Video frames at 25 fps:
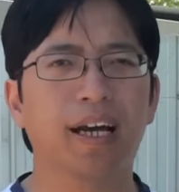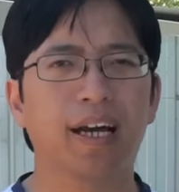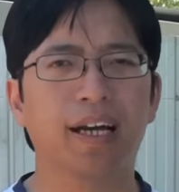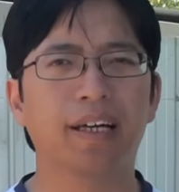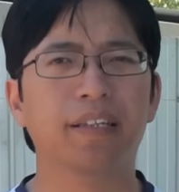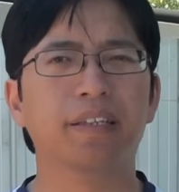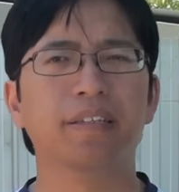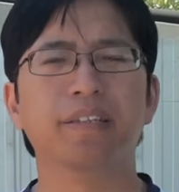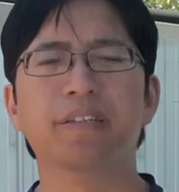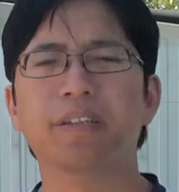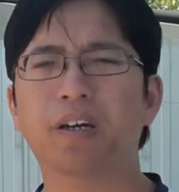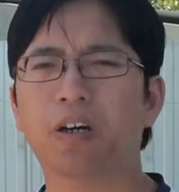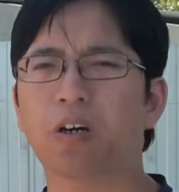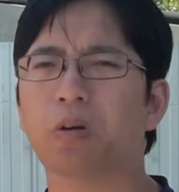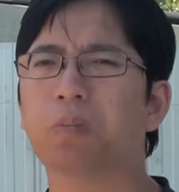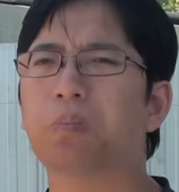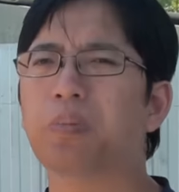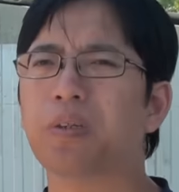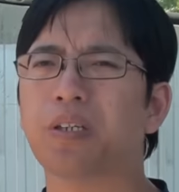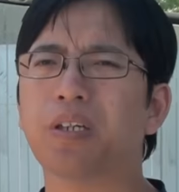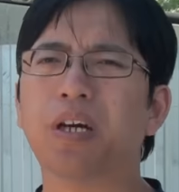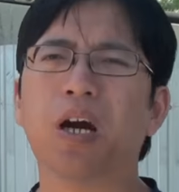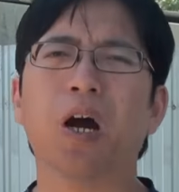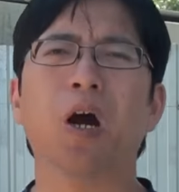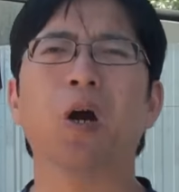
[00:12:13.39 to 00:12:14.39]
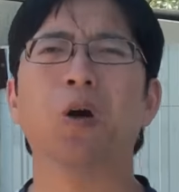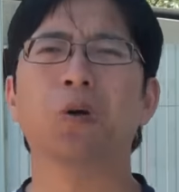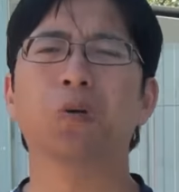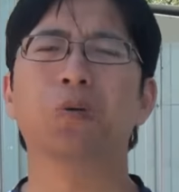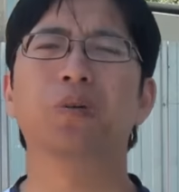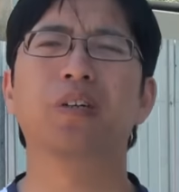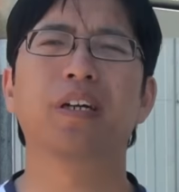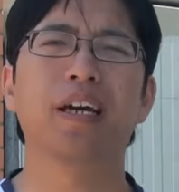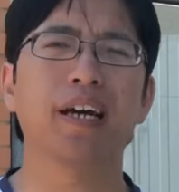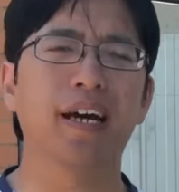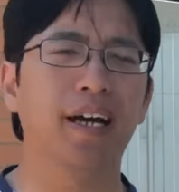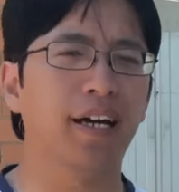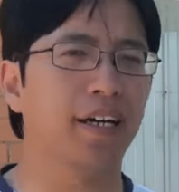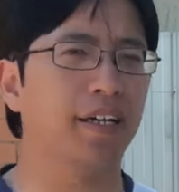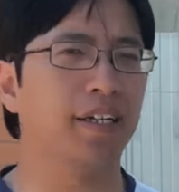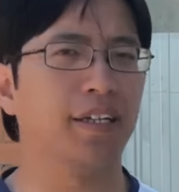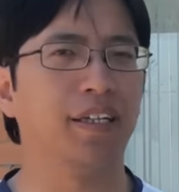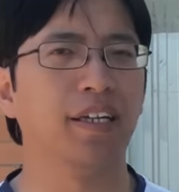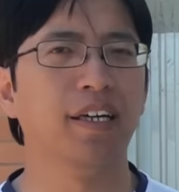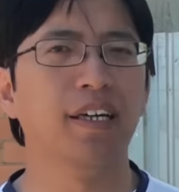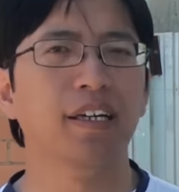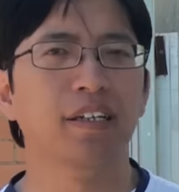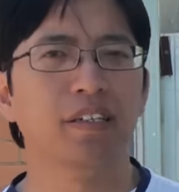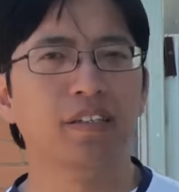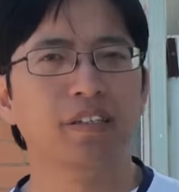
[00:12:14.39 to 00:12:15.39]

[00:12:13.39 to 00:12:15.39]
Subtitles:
and they'll be okay.